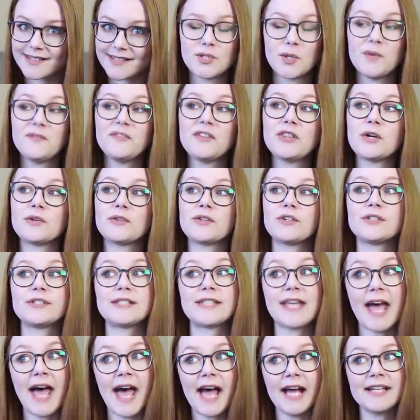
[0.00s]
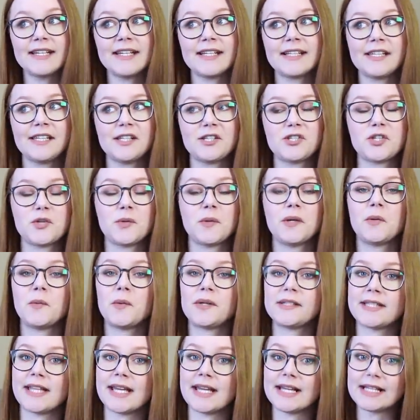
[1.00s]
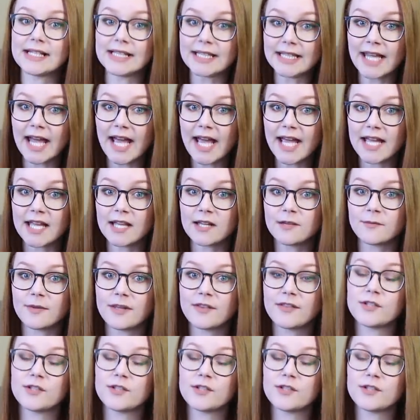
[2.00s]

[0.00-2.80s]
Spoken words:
So even though they're technically doing what they claim,